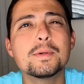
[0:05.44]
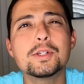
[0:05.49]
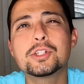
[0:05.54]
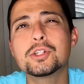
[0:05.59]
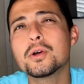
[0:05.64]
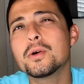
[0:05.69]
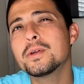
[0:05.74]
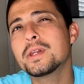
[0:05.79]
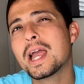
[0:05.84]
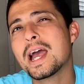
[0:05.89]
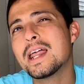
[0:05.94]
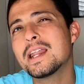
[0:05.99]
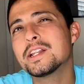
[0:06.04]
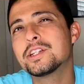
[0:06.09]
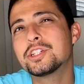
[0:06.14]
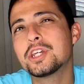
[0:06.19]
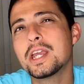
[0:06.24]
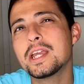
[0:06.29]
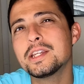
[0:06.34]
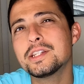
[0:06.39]
to be showing you how to
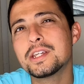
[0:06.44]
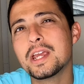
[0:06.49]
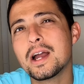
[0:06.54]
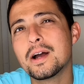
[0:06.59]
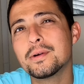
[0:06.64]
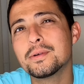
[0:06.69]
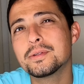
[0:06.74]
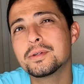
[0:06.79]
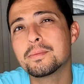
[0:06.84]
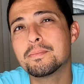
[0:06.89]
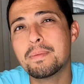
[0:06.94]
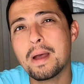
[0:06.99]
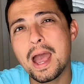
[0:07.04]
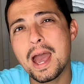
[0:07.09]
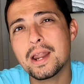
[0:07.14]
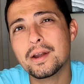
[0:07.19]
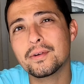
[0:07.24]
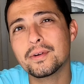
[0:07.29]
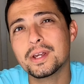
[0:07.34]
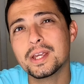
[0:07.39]
change out your
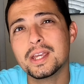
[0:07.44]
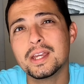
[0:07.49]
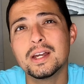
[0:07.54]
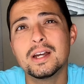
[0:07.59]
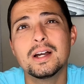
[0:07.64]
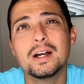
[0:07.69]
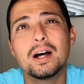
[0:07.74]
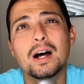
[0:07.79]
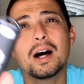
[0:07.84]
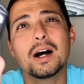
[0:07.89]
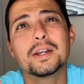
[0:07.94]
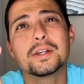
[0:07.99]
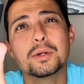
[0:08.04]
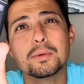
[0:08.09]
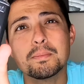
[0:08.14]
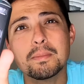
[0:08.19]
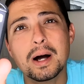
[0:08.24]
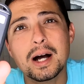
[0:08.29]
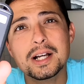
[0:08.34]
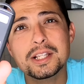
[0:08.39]
battery on your
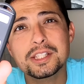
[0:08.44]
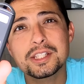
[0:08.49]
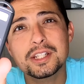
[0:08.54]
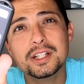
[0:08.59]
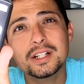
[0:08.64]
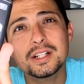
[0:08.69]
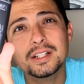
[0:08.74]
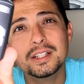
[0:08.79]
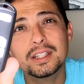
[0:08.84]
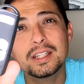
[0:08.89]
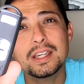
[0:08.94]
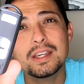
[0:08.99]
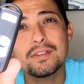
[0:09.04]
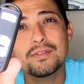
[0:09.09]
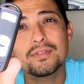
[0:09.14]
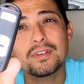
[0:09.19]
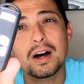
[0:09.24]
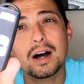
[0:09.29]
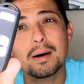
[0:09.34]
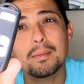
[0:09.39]
Mazda key
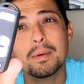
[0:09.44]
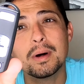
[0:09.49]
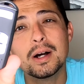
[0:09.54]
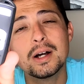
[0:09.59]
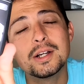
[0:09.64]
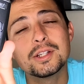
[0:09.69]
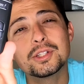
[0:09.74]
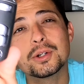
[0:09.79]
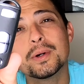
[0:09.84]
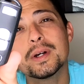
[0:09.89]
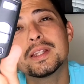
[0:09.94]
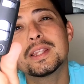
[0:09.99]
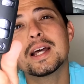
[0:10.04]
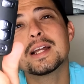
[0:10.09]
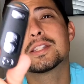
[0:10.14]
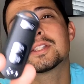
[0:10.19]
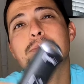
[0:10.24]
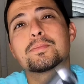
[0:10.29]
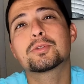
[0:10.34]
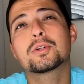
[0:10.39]
fob. So hit
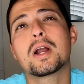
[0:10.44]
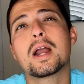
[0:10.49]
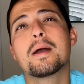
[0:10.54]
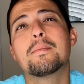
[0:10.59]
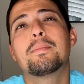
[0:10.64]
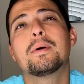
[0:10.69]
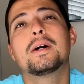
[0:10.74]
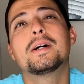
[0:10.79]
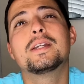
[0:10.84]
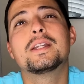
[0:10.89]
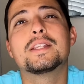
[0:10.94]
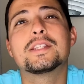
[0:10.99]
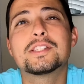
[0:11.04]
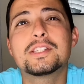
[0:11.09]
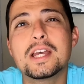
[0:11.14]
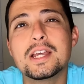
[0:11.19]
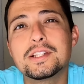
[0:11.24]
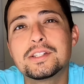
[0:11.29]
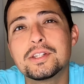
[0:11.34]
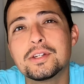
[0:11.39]
that subscribe button and
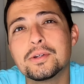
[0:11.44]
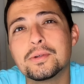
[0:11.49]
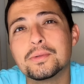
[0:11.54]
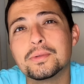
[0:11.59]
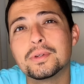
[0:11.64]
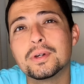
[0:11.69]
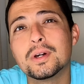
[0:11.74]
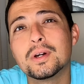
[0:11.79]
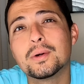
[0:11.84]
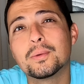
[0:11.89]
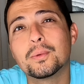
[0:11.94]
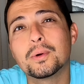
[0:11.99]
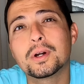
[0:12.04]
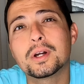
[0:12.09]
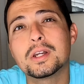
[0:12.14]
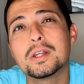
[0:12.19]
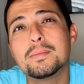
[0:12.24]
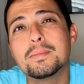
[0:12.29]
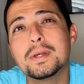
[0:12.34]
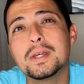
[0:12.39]
stay tuned. We're
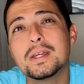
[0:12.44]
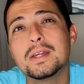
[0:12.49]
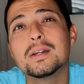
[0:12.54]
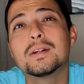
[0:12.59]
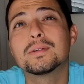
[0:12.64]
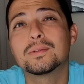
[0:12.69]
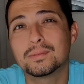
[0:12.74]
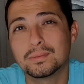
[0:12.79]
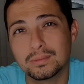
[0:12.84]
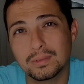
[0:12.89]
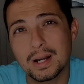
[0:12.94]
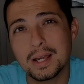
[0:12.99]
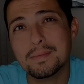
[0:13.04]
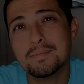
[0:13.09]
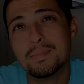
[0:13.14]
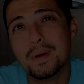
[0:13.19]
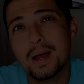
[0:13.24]
going to be right